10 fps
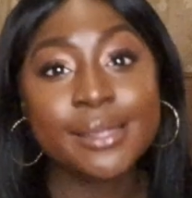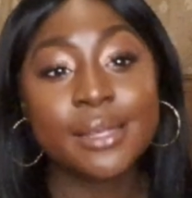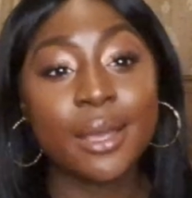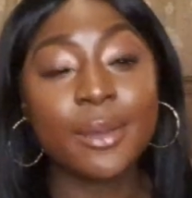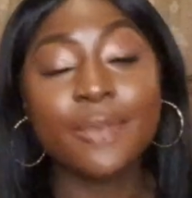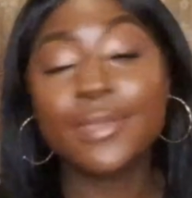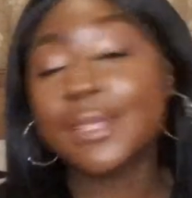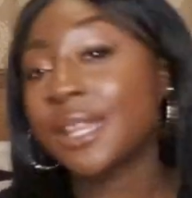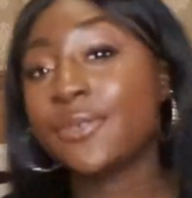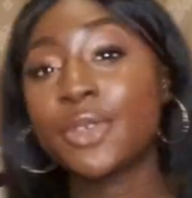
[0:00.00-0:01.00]
So if there's
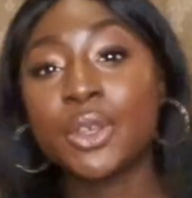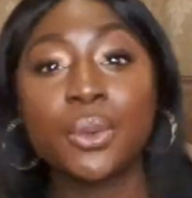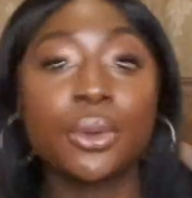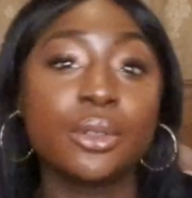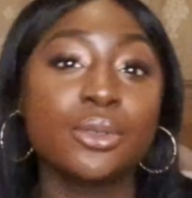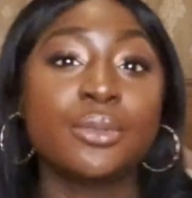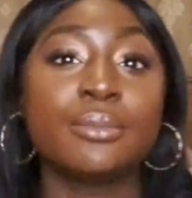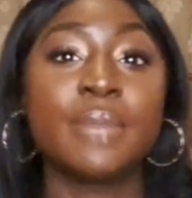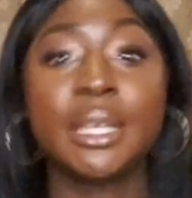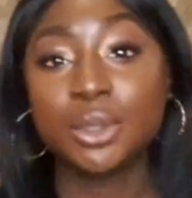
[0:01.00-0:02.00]
anything you want
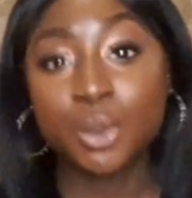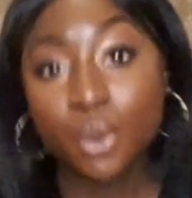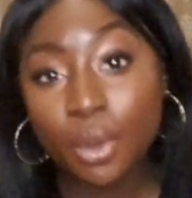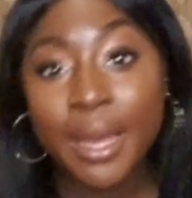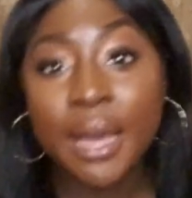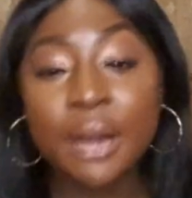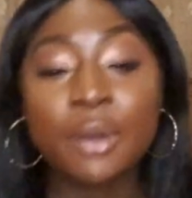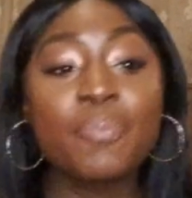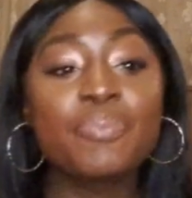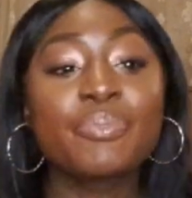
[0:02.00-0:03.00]
me to talk
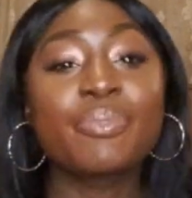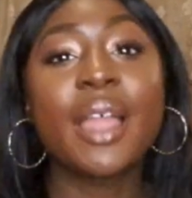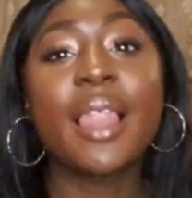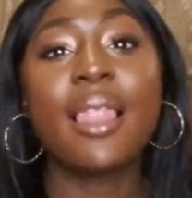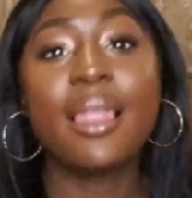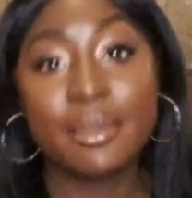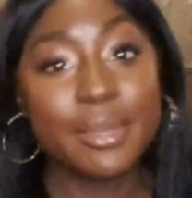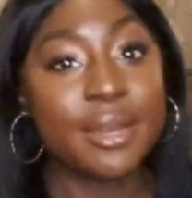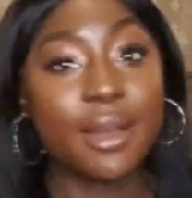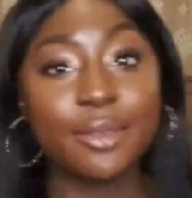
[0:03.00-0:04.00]
about, let
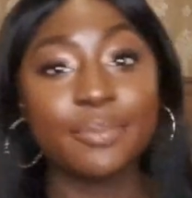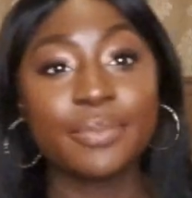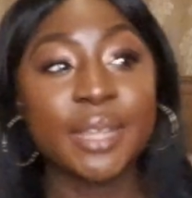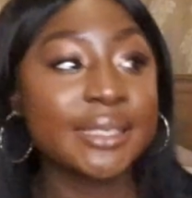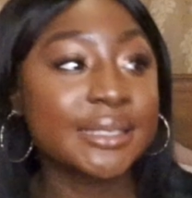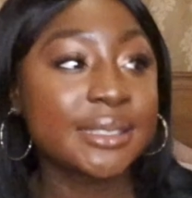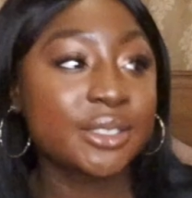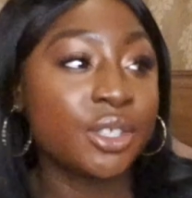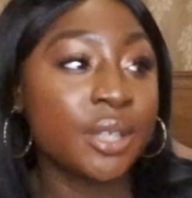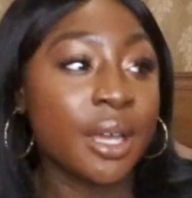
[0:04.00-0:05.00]
me know. It's,
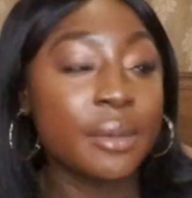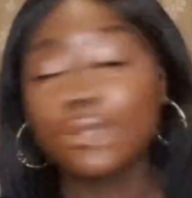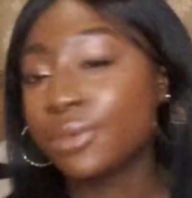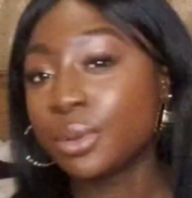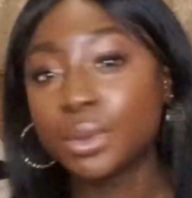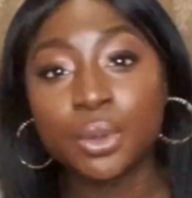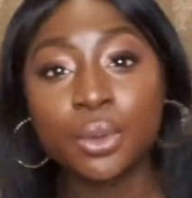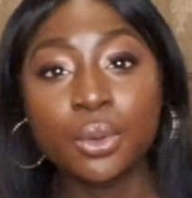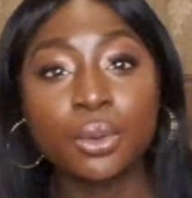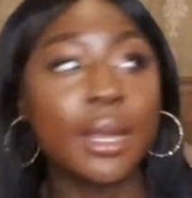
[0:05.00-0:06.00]
you know, it's real
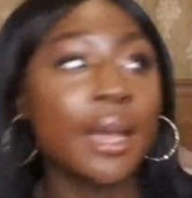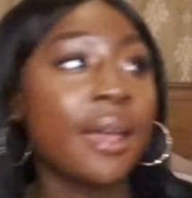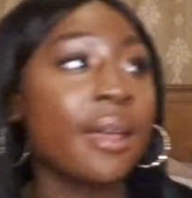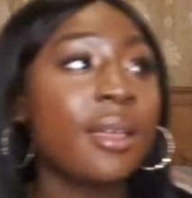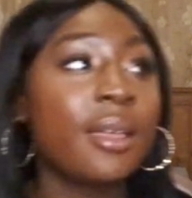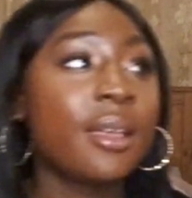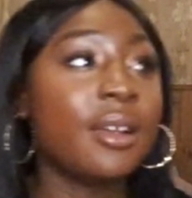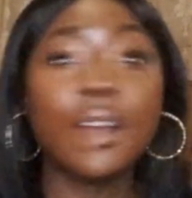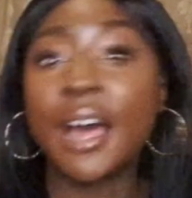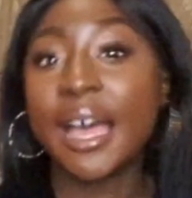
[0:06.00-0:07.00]
talk, like
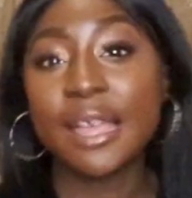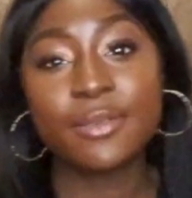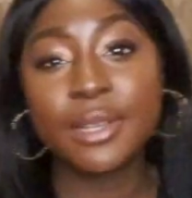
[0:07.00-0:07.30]
life.